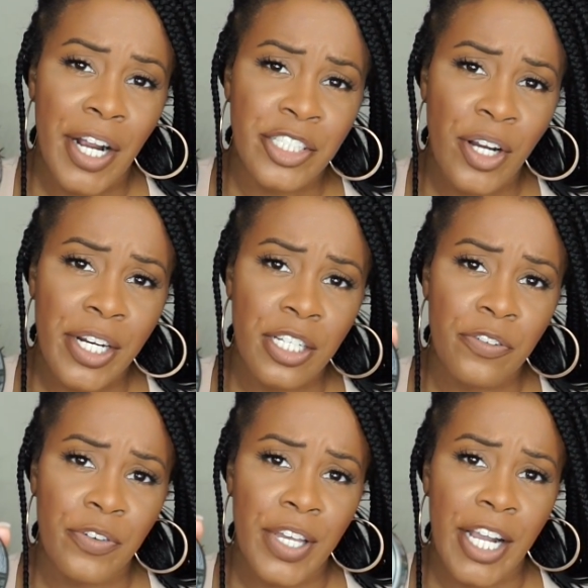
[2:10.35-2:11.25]
I tried to look
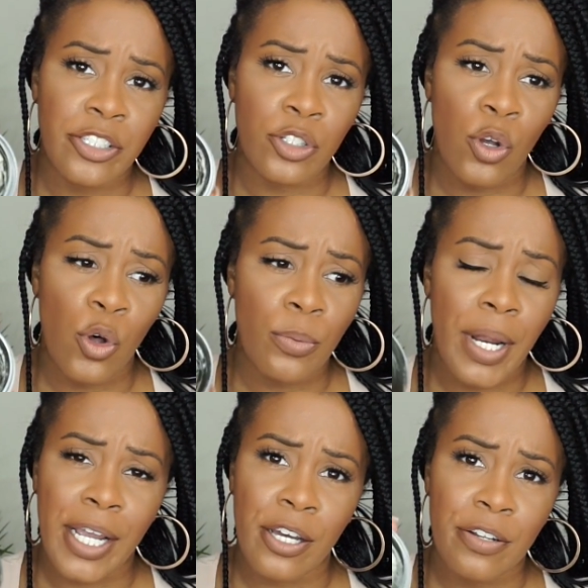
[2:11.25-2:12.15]
for the extra hole, but
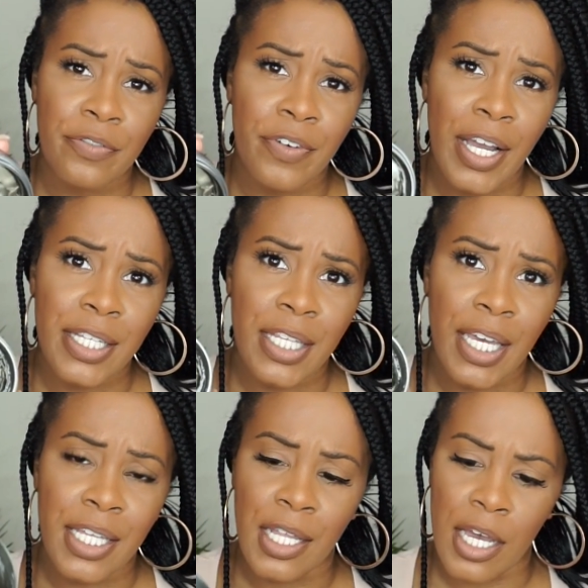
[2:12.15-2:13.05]
I couldn't find
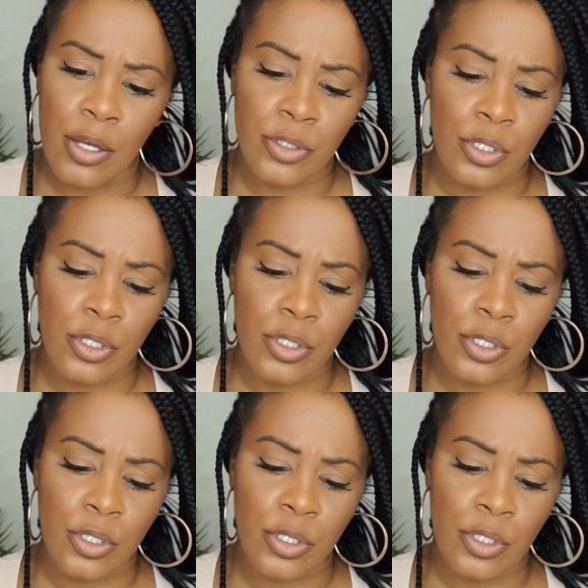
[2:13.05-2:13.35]
that in the house.